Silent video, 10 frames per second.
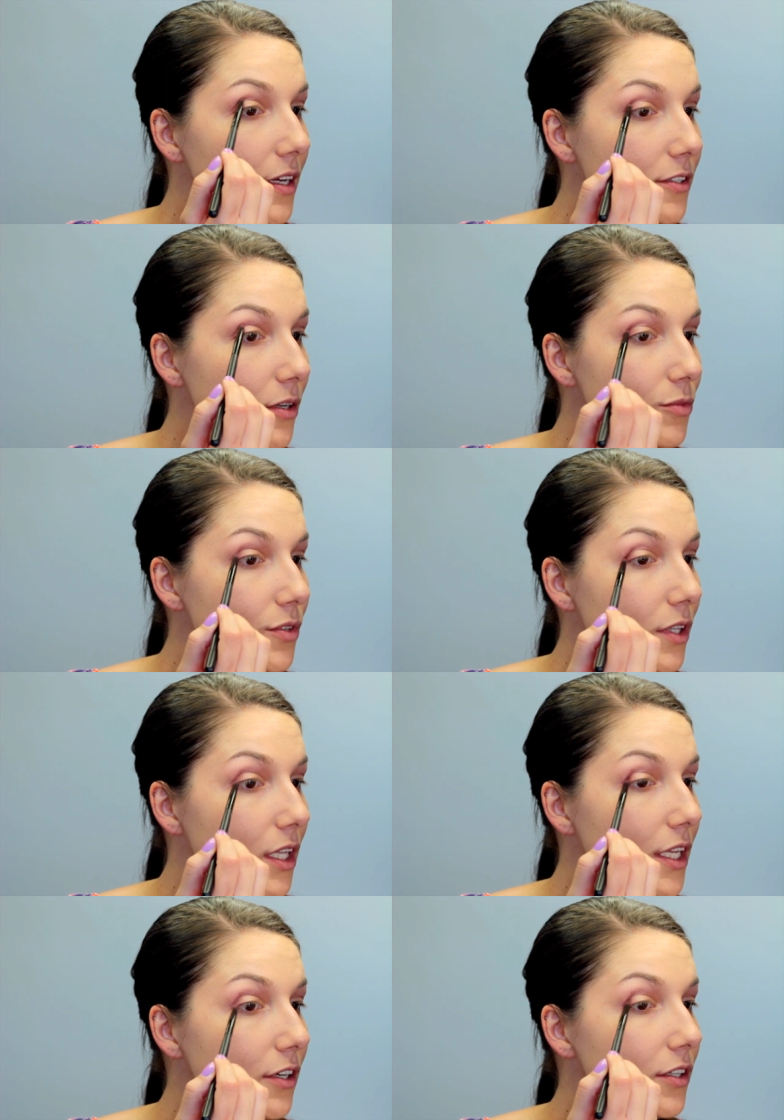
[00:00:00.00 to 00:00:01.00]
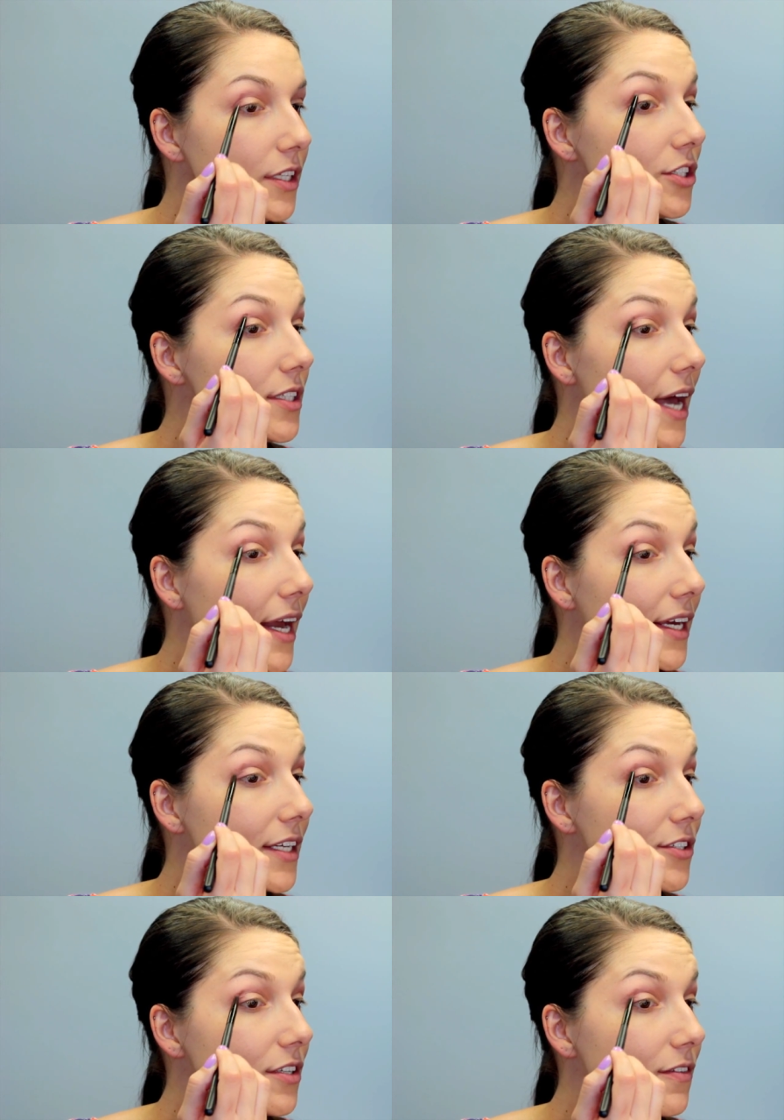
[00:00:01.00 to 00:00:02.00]
So I'm literally just adding
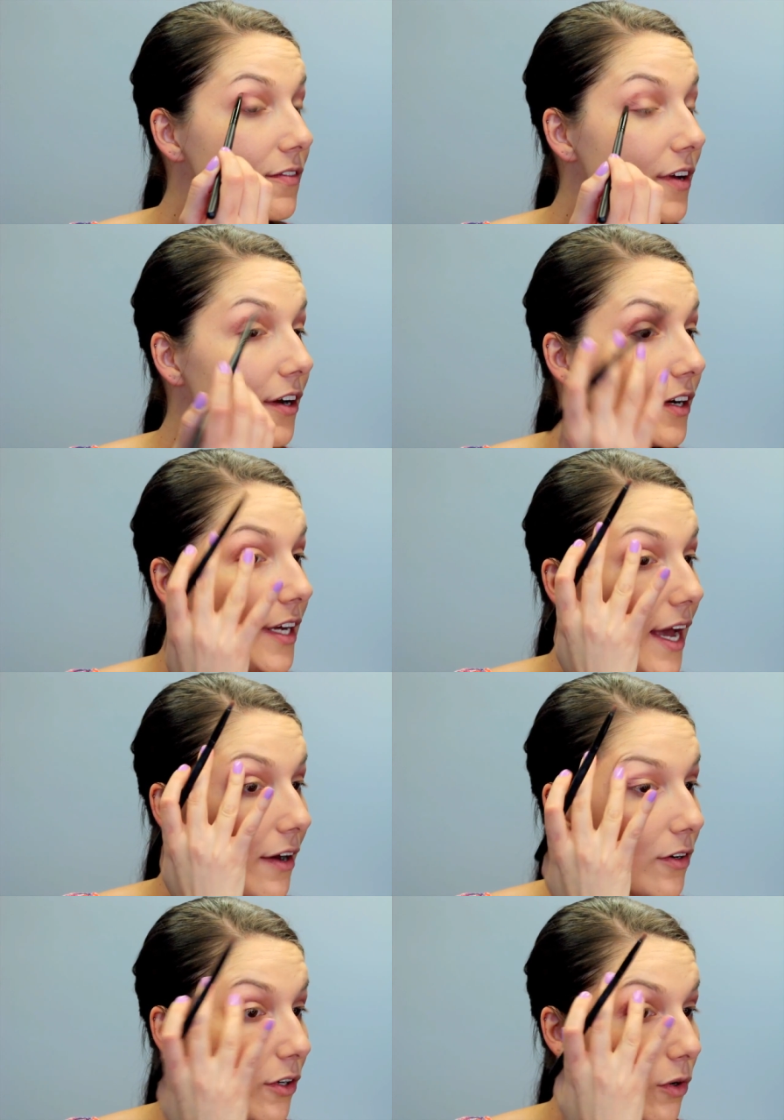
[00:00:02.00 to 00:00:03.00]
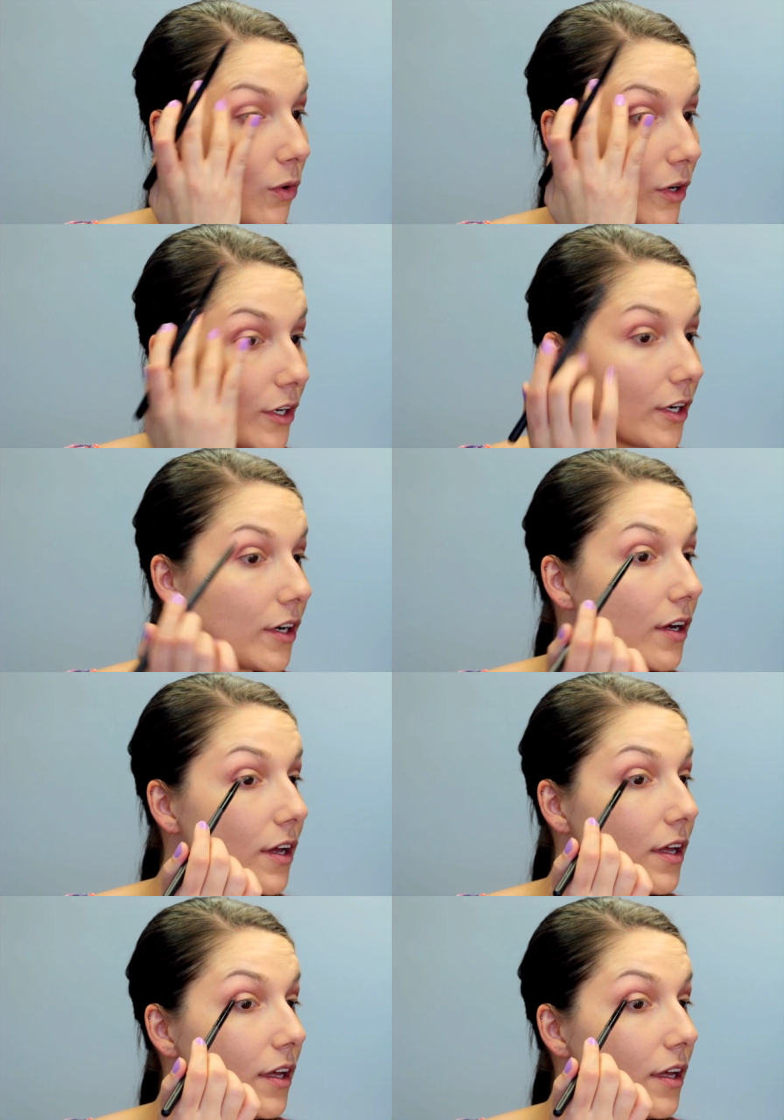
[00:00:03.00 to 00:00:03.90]
it to the very outer corner